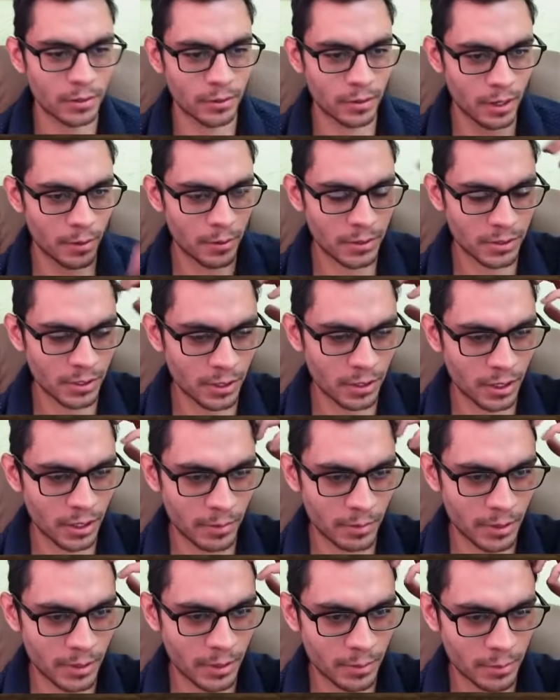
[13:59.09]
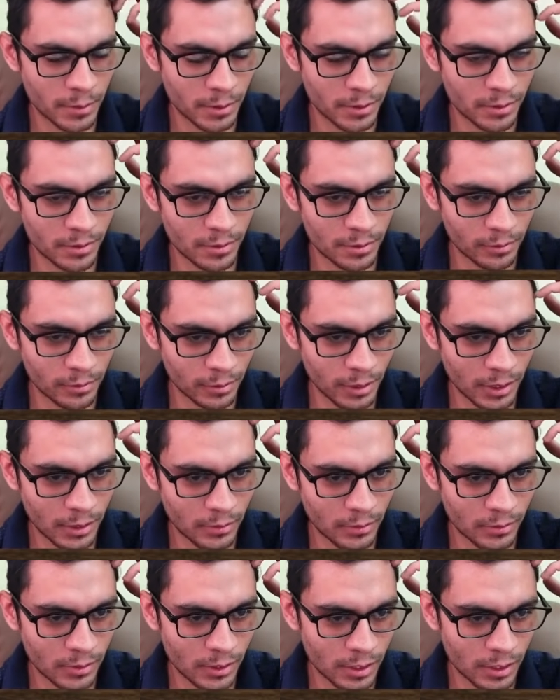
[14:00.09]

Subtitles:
I was thinking about it, but no, I don't think